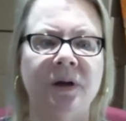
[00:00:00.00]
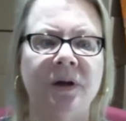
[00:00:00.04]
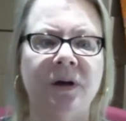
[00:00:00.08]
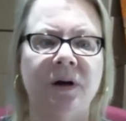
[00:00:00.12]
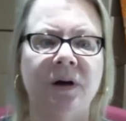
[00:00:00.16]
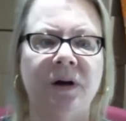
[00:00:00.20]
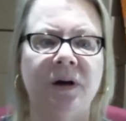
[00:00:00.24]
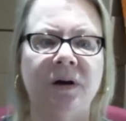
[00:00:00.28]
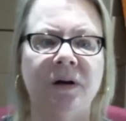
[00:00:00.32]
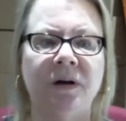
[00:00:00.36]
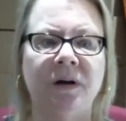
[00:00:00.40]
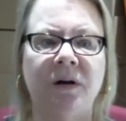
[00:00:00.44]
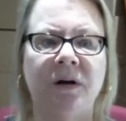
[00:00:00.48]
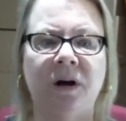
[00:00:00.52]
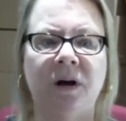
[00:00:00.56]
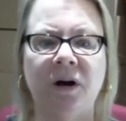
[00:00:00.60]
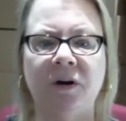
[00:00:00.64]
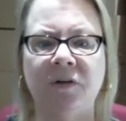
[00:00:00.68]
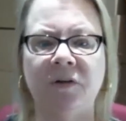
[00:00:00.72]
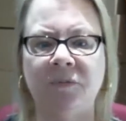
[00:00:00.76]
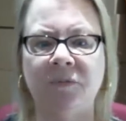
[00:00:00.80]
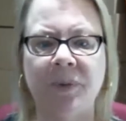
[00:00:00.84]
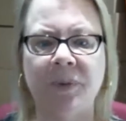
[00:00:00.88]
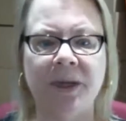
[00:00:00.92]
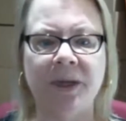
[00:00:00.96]

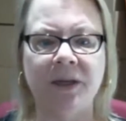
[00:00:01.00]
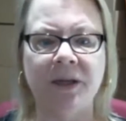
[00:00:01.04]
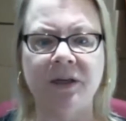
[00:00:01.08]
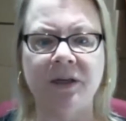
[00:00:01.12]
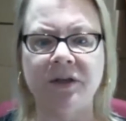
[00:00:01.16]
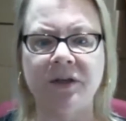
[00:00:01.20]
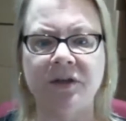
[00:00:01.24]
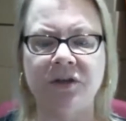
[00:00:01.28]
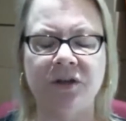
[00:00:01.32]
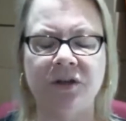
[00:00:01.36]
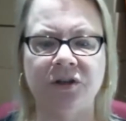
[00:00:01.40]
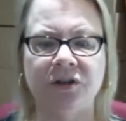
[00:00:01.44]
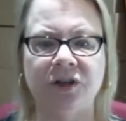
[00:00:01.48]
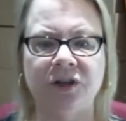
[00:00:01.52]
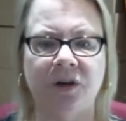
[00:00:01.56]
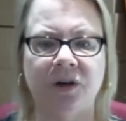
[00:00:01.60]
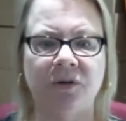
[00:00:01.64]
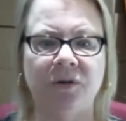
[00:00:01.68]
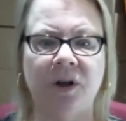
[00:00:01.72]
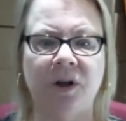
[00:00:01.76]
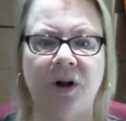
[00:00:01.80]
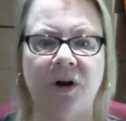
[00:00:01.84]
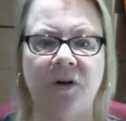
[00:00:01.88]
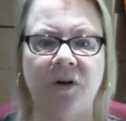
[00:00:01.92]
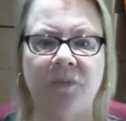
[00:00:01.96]
RFPs, their
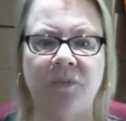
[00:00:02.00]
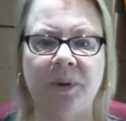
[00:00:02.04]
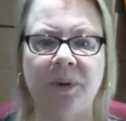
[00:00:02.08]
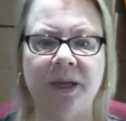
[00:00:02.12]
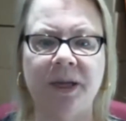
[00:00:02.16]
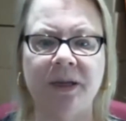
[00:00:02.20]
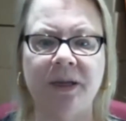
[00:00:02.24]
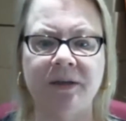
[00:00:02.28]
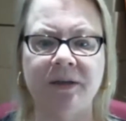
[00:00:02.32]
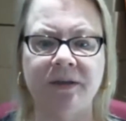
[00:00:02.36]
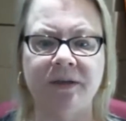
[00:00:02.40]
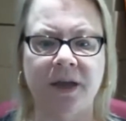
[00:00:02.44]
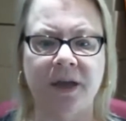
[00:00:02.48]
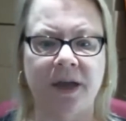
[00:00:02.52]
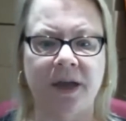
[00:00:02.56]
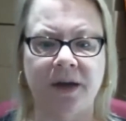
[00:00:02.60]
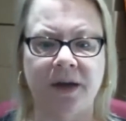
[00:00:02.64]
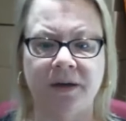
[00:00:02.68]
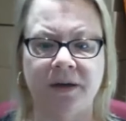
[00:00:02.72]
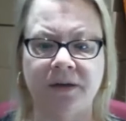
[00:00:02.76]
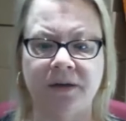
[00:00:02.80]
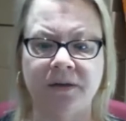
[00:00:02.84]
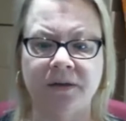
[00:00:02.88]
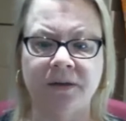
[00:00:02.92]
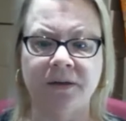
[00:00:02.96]
general RFPs,
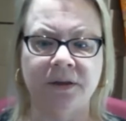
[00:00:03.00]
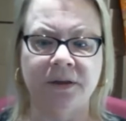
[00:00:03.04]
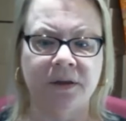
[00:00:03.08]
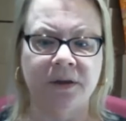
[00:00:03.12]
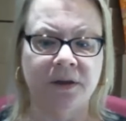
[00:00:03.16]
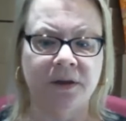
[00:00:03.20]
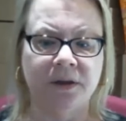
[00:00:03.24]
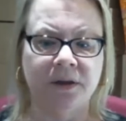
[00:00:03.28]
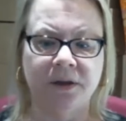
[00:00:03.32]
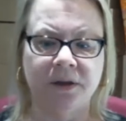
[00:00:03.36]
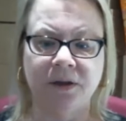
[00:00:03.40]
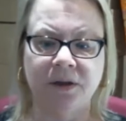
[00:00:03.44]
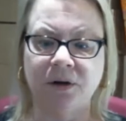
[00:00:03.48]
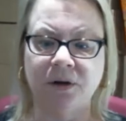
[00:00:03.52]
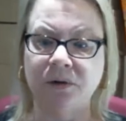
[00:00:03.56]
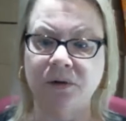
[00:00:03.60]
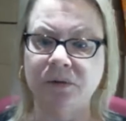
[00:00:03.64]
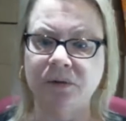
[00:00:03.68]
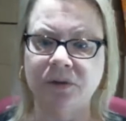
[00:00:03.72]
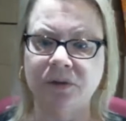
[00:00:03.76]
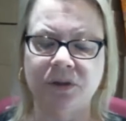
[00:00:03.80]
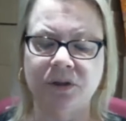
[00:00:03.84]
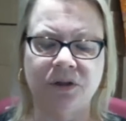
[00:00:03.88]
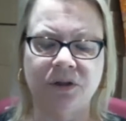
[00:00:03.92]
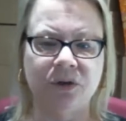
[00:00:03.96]
and
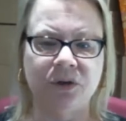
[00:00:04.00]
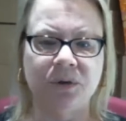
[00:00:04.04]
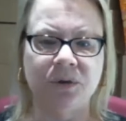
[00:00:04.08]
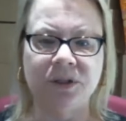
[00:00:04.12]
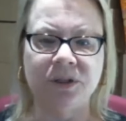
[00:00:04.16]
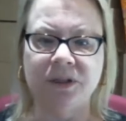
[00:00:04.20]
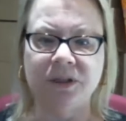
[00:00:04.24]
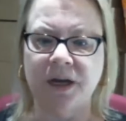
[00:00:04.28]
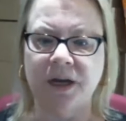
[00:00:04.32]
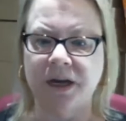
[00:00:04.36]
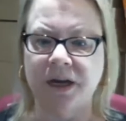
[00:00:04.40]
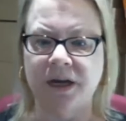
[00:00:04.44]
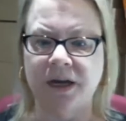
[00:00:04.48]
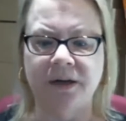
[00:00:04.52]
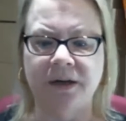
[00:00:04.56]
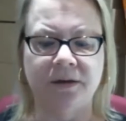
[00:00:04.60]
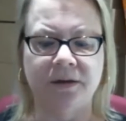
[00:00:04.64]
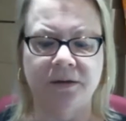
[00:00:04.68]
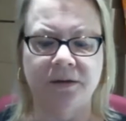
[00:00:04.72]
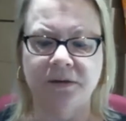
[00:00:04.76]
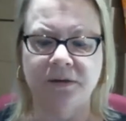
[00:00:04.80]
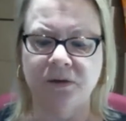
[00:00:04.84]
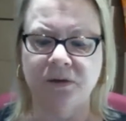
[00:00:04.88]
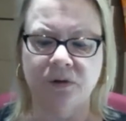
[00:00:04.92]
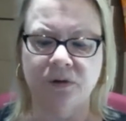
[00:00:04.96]

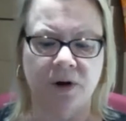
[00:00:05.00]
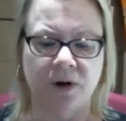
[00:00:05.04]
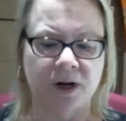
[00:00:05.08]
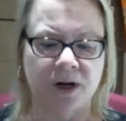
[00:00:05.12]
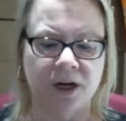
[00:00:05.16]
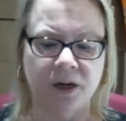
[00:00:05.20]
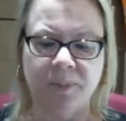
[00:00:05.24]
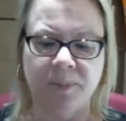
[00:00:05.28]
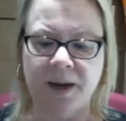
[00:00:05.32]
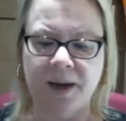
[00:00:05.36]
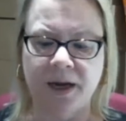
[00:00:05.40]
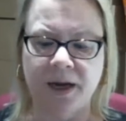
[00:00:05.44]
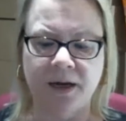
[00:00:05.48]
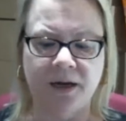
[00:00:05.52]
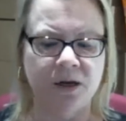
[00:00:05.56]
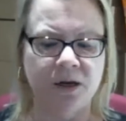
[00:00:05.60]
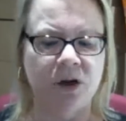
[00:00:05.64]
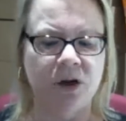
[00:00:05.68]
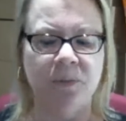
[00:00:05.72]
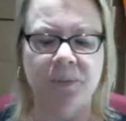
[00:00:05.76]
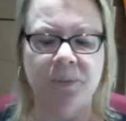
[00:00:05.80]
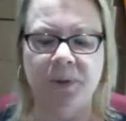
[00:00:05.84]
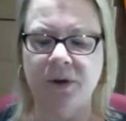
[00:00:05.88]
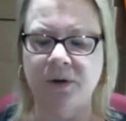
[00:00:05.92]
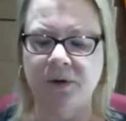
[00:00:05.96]
suicide, chronic pain and
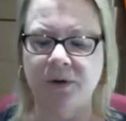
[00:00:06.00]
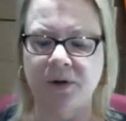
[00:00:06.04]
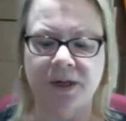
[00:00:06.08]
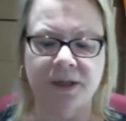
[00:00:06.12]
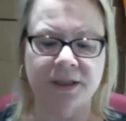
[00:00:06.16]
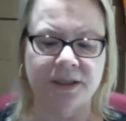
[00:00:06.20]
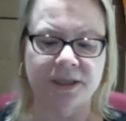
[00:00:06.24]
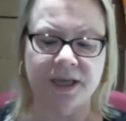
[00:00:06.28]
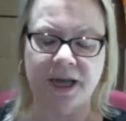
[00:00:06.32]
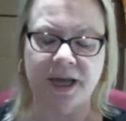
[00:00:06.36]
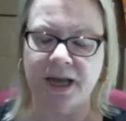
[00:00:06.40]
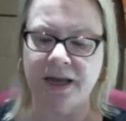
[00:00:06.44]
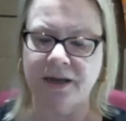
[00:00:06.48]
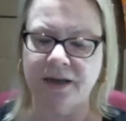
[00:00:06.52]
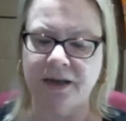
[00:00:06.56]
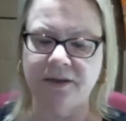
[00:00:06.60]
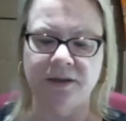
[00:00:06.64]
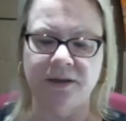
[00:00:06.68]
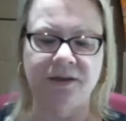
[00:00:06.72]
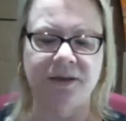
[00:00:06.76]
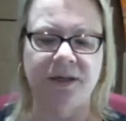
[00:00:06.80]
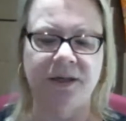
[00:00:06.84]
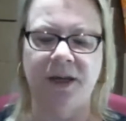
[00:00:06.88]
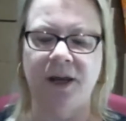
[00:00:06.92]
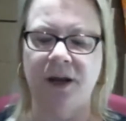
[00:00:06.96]
opioids,
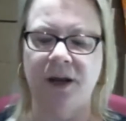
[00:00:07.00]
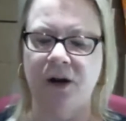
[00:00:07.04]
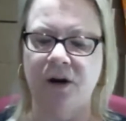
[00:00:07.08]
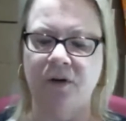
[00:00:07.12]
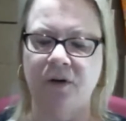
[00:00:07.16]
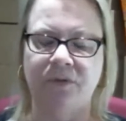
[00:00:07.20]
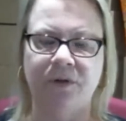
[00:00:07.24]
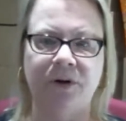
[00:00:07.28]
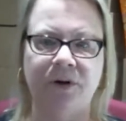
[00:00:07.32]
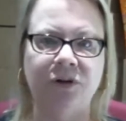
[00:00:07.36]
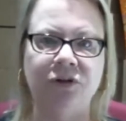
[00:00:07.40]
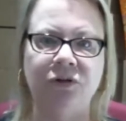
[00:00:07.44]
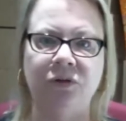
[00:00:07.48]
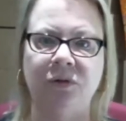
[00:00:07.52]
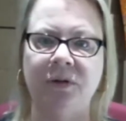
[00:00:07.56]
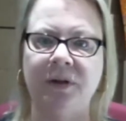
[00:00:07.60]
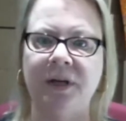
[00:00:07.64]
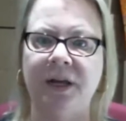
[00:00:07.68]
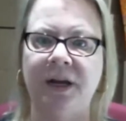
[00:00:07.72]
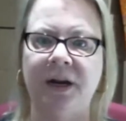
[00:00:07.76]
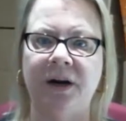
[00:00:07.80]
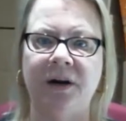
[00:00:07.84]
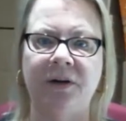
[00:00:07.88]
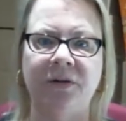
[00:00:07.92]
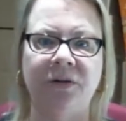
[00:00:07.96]
access to care, virtual
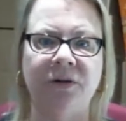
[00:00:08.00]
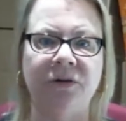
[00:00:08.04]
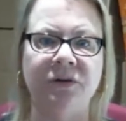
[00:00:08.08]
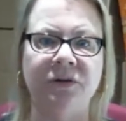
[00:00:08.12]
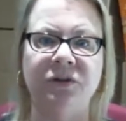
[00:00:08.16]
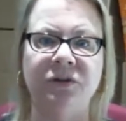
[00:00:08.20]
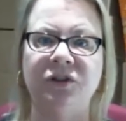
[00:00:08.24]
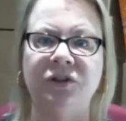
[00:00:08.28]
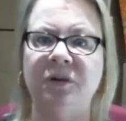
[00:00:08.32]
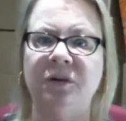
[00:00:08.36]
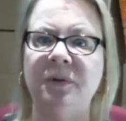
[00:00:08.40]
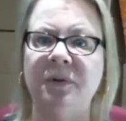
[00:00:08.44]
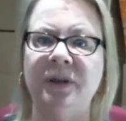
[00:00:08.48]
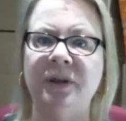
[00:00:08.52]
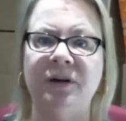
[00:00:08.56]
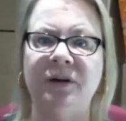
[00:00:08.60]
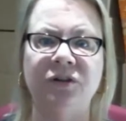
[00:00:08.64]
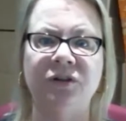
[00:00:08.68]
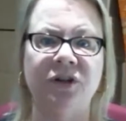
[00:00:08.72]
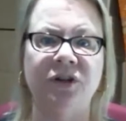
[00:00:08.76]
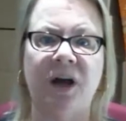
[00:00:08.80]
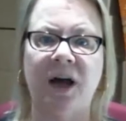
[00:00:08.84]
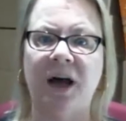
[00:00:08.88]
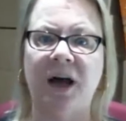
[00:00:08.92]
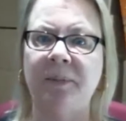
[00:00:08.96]
care, those are some of
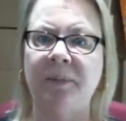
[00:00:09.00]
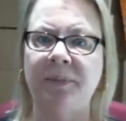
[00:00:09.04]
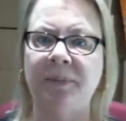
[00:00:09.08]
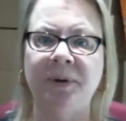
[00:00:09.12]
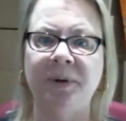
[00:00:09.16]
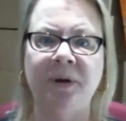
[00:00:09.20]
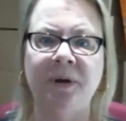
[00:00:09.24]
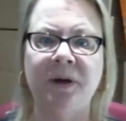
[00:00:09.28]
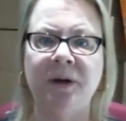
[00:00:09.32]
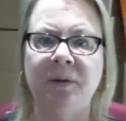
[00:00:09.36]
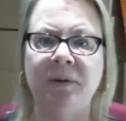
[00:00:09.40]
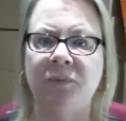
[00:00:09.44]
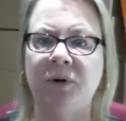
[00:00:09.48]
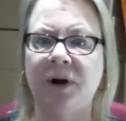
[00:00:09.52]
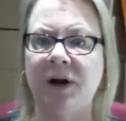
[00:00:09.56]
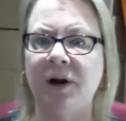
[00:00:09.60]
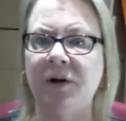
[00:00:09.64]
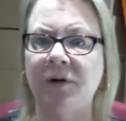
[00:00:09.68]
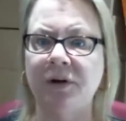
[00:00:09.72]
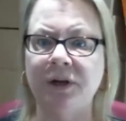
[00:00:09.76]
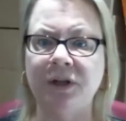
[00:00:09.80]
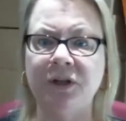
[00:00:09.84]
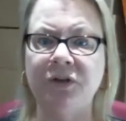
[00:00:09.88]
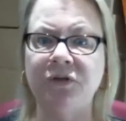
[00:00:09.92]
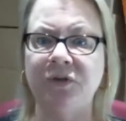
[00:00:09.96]
their top
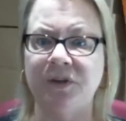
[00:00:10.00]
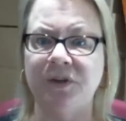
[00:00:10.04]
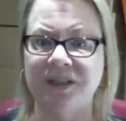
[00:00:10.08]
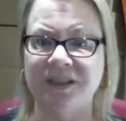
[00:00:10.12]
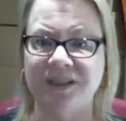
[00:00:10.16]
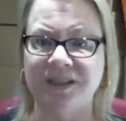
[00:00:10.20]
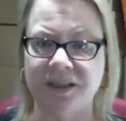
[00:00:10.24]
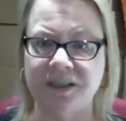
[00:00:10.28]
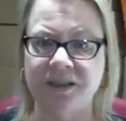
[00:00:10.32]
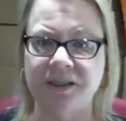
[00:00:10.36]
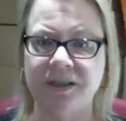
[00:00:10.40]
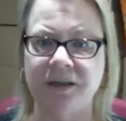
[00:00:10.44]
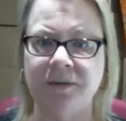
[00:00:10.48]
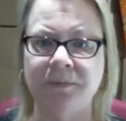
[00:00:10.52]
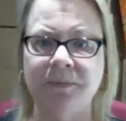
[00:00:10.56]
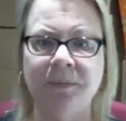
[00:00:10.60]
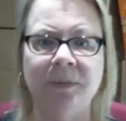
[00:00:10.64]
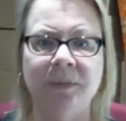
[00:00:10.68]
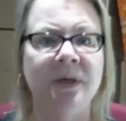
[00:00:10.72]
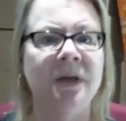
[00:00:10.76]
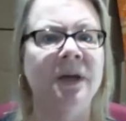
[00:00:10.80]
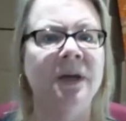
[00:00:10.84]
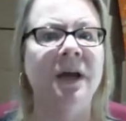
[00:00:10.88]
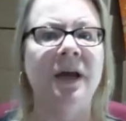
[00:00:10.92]
priorities for the system.